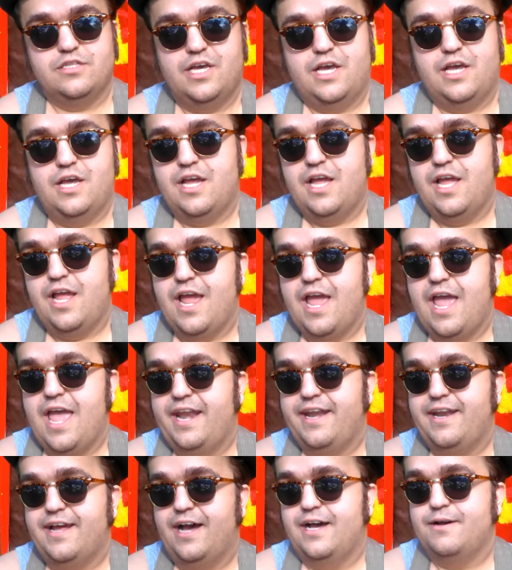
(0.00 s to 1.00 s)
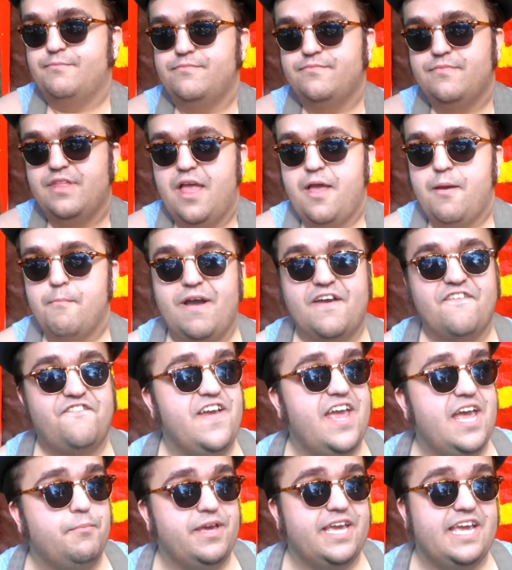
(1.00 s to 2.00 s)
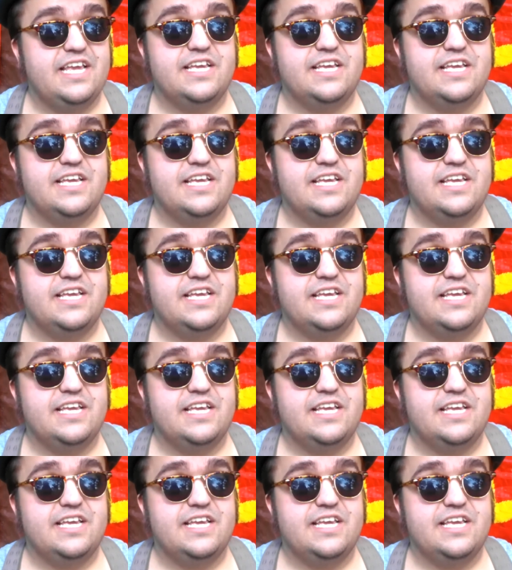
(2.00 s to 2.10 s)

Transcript: And um, my family